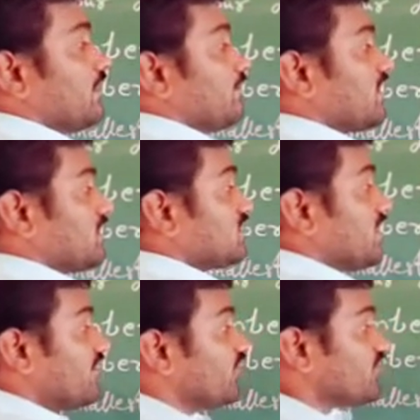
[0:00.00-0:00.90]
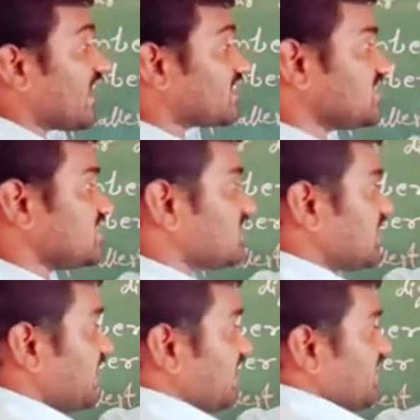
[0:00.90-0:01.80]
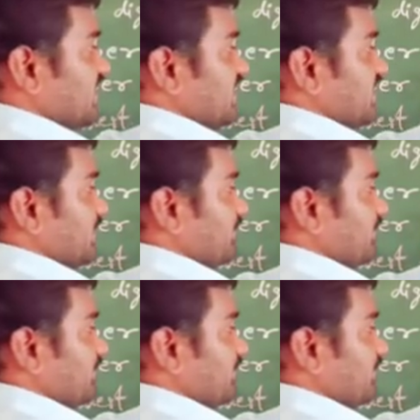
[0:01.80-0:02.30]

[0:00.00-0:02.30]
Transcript: Because if you write this 3 here,